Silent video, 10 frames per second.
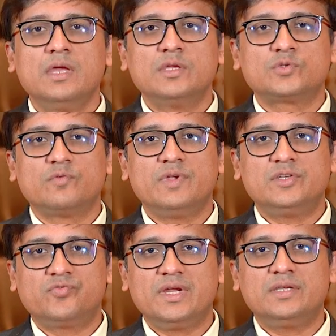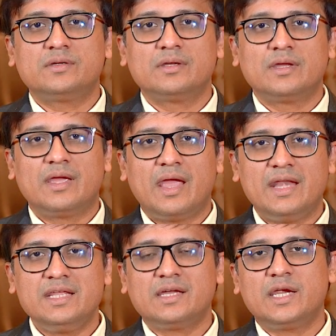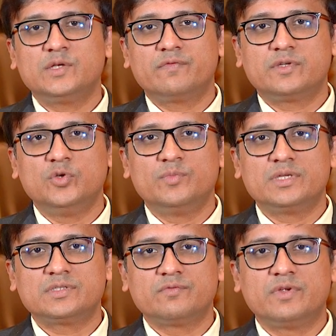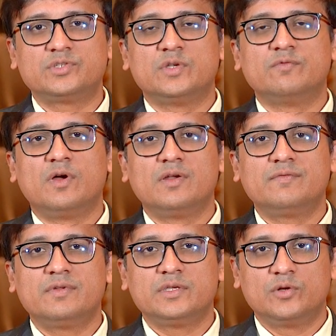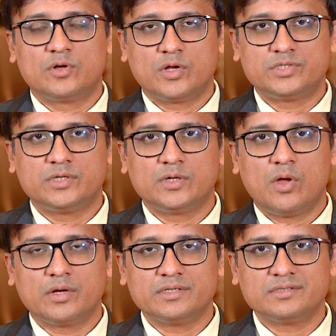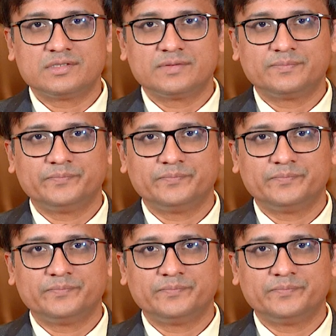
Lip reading: So we treat any kind of tumors which involve urological organs.